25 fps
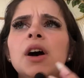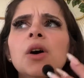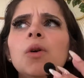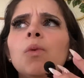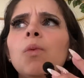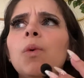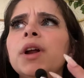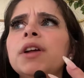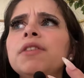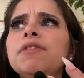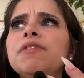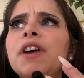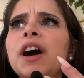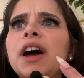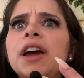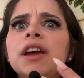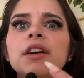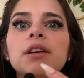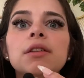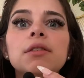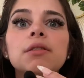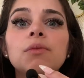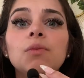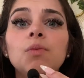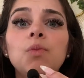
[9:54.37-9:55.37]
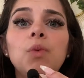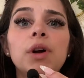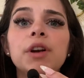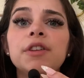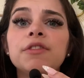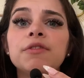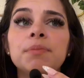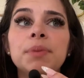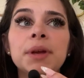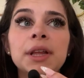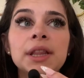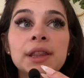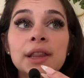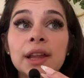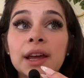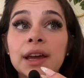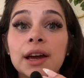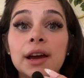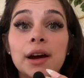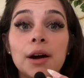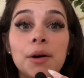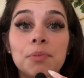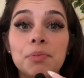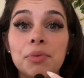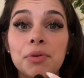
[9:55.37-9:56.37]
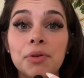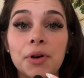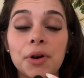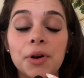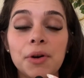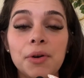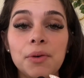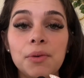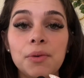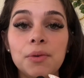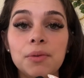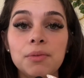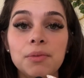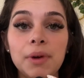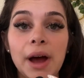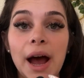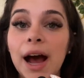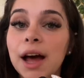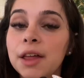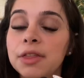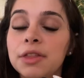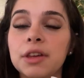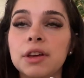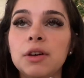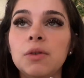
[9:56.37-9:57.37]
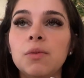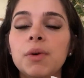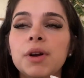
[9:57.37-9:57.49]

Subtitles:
What if I would have been like a pro athlete?